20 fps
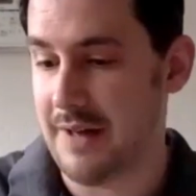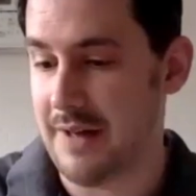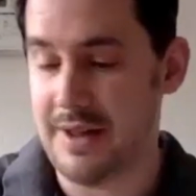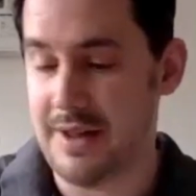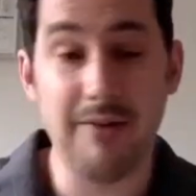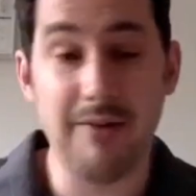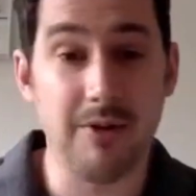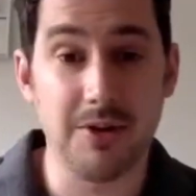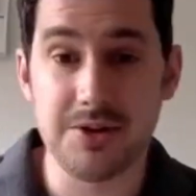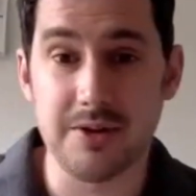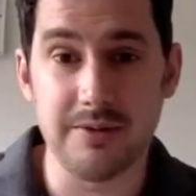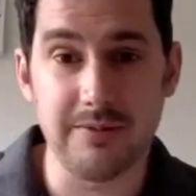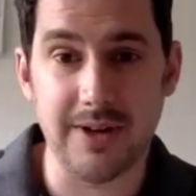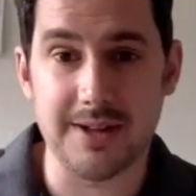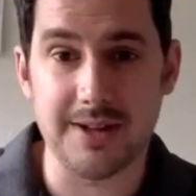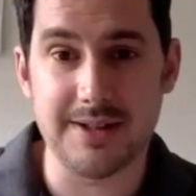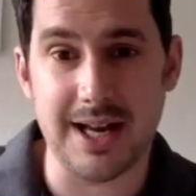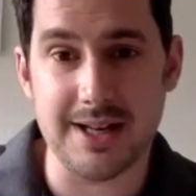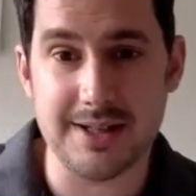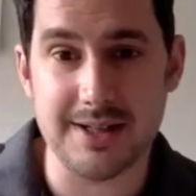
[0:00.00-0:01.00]
everyone's done
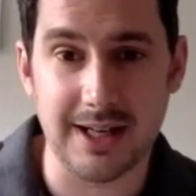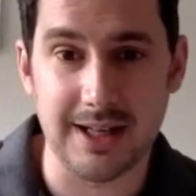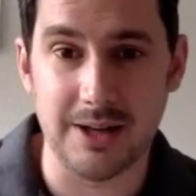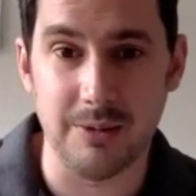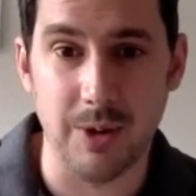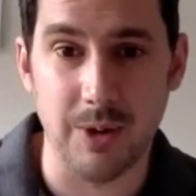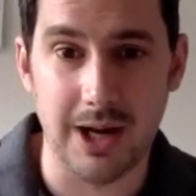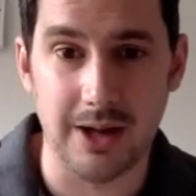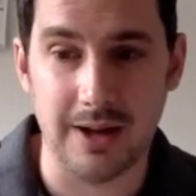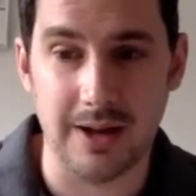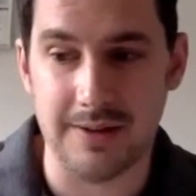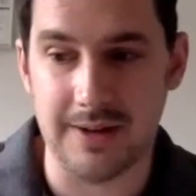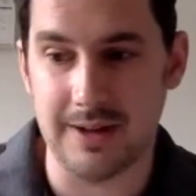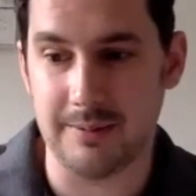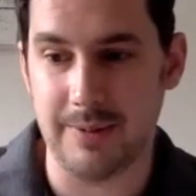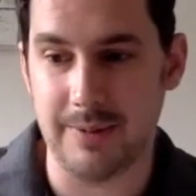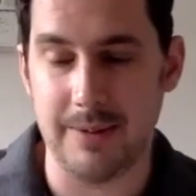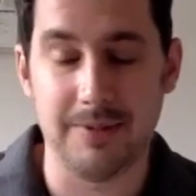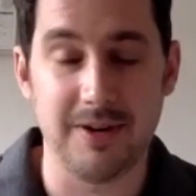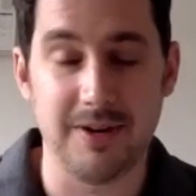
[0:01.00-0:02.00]
fantastically well. I
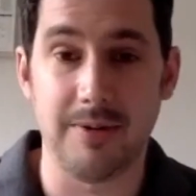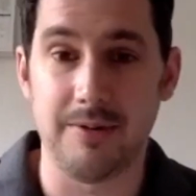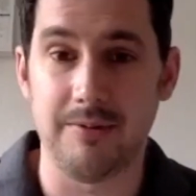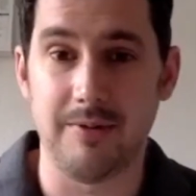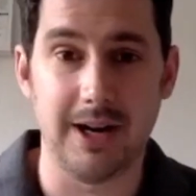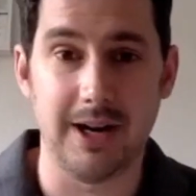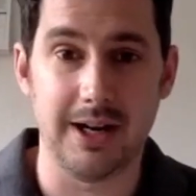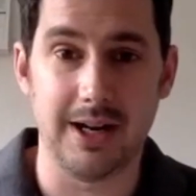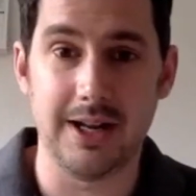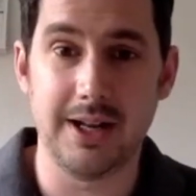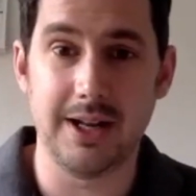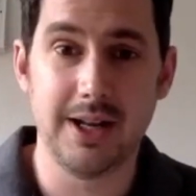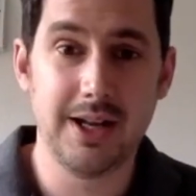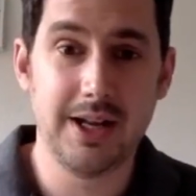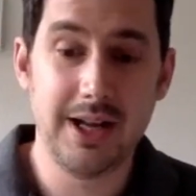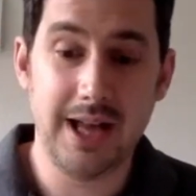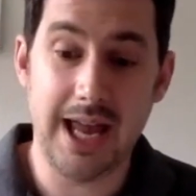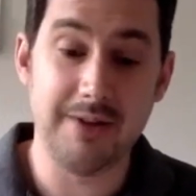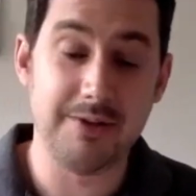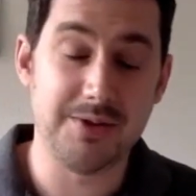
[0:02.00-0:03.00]
think people have been really
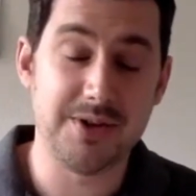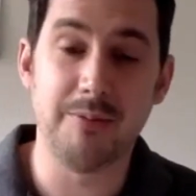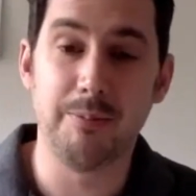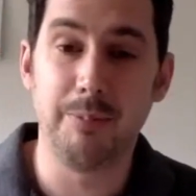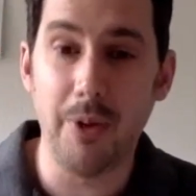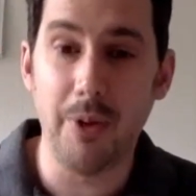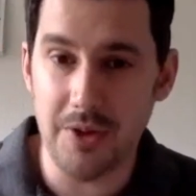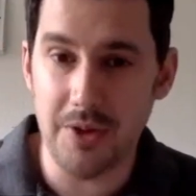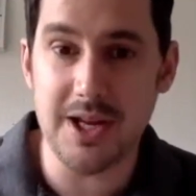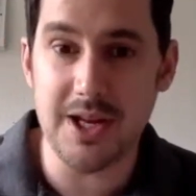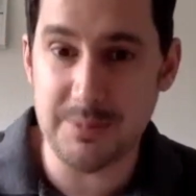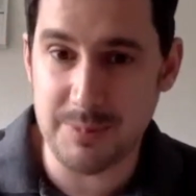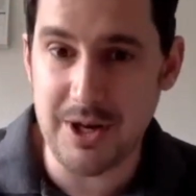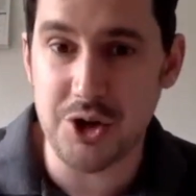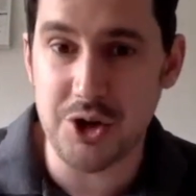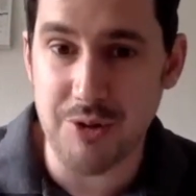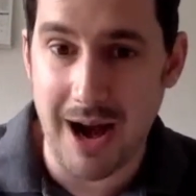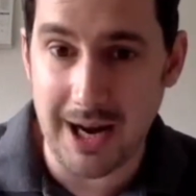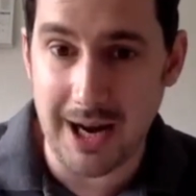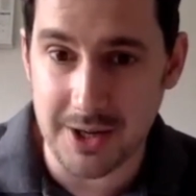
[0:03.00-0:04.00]
innovative, but it's been
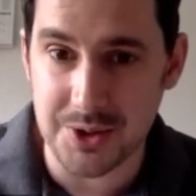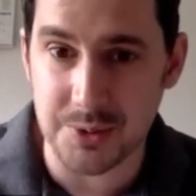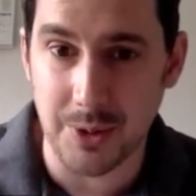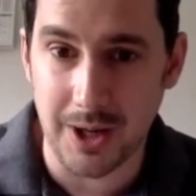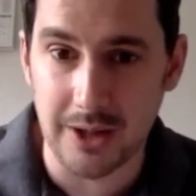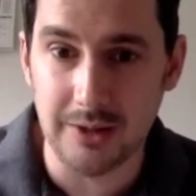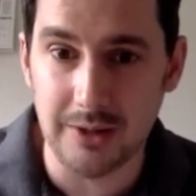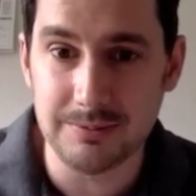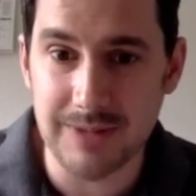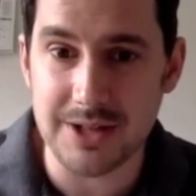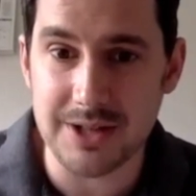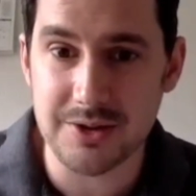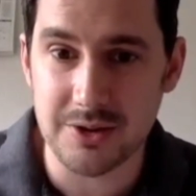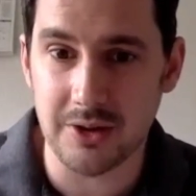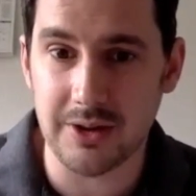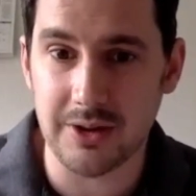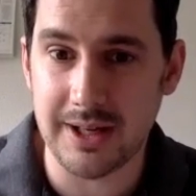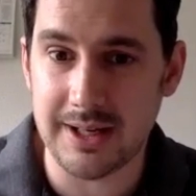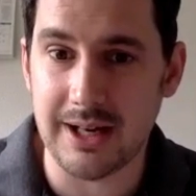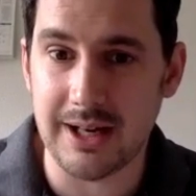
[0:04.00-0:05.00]
a drag as well. Let's
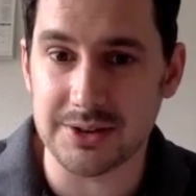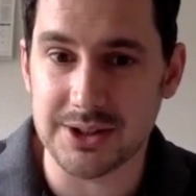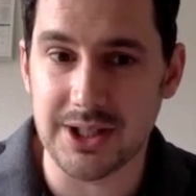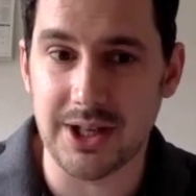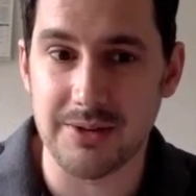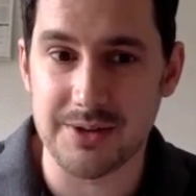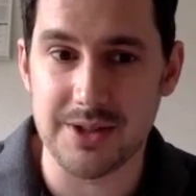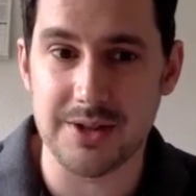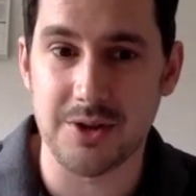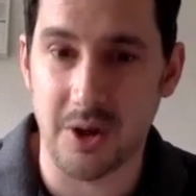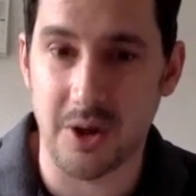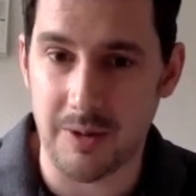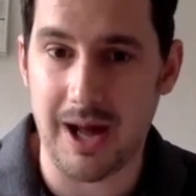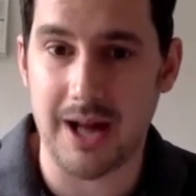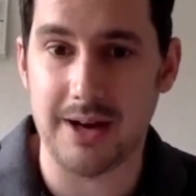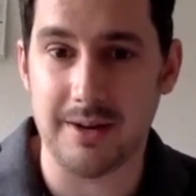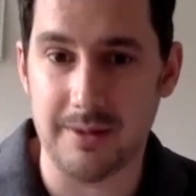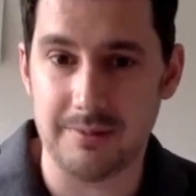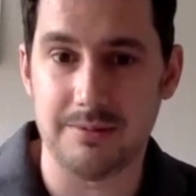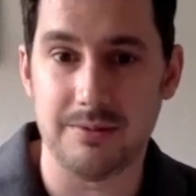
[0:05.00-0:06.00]
not kid ourselves. It's not
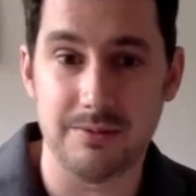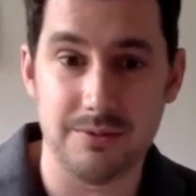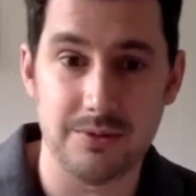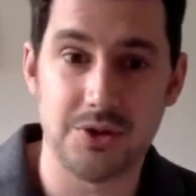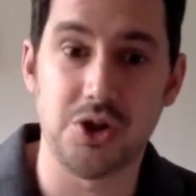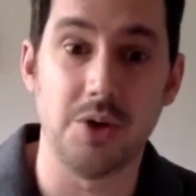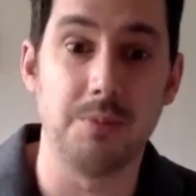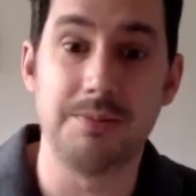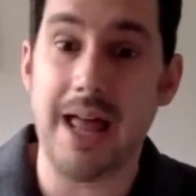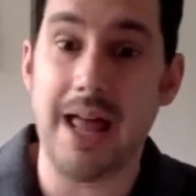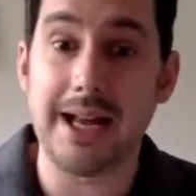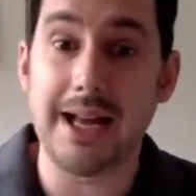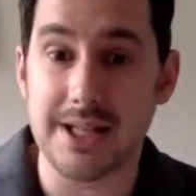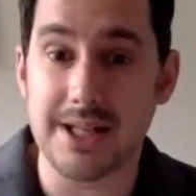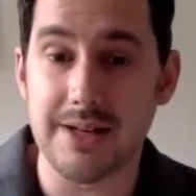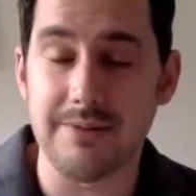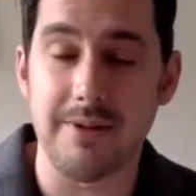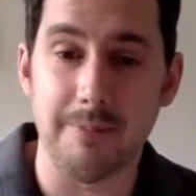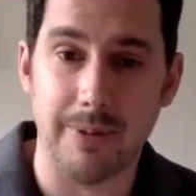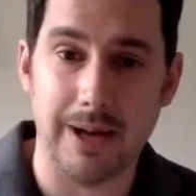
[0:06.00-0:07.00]
had some
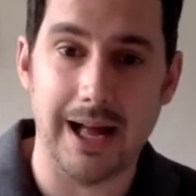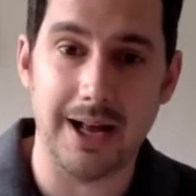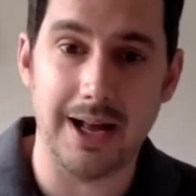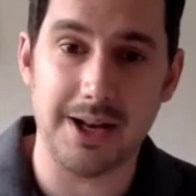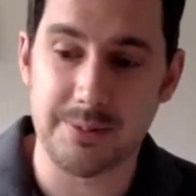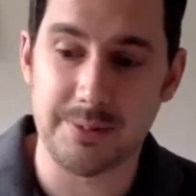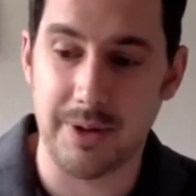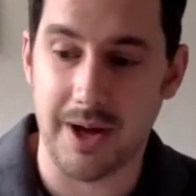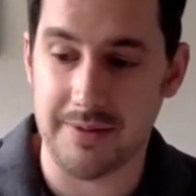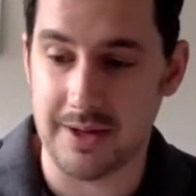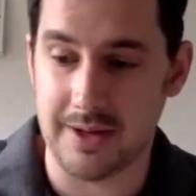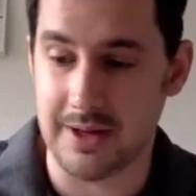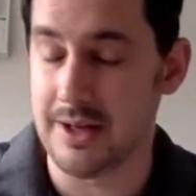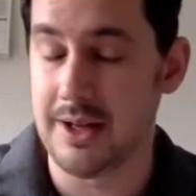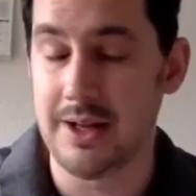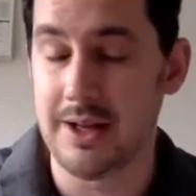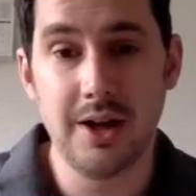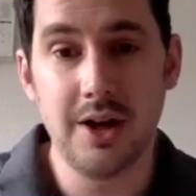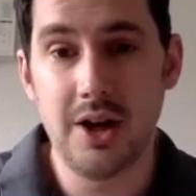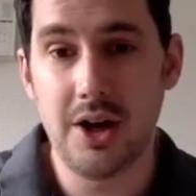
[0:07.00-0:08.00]
negative impacts, but I think
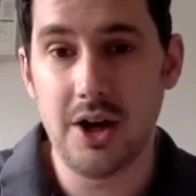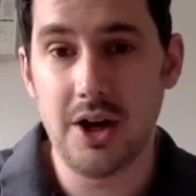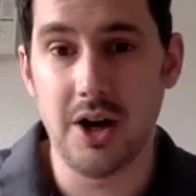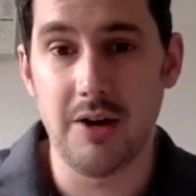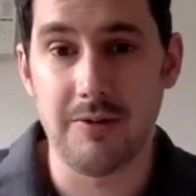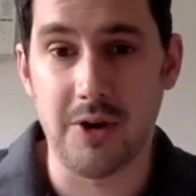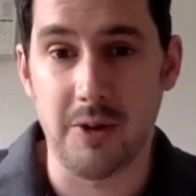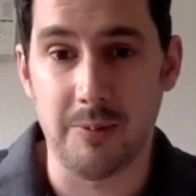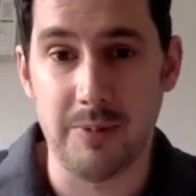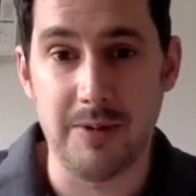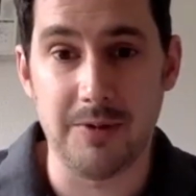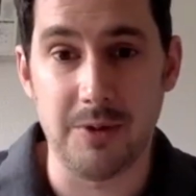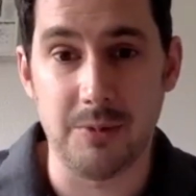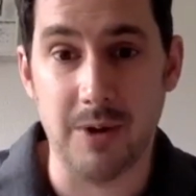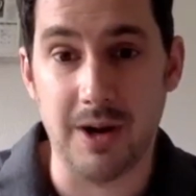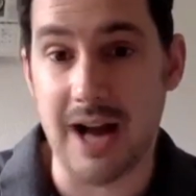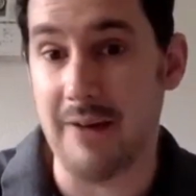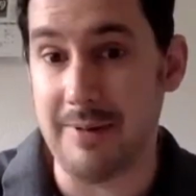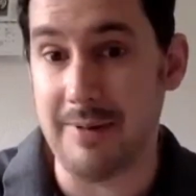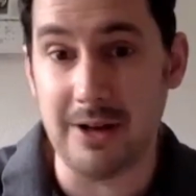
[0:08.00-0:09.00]
overall people have been
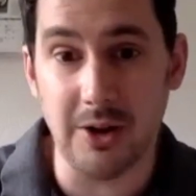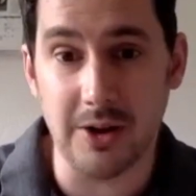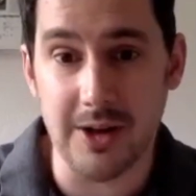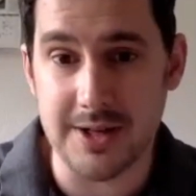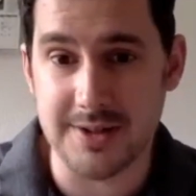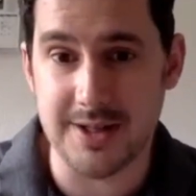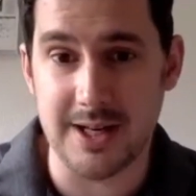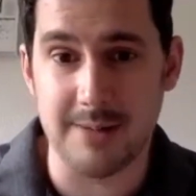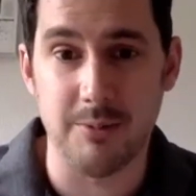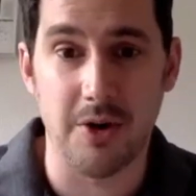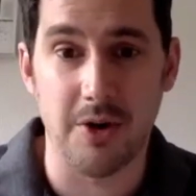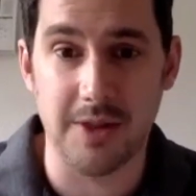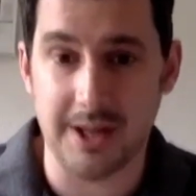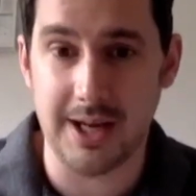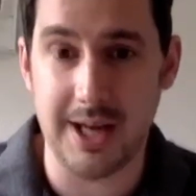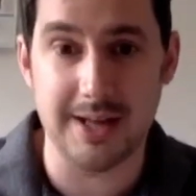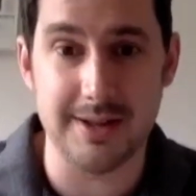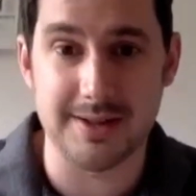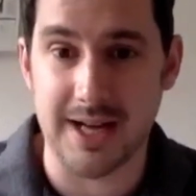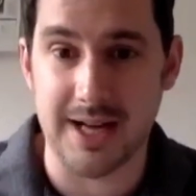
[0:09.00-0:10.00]
well. I've been lucky seeing more of the
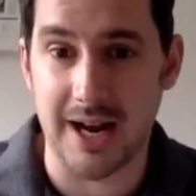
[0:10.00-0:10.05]
kids,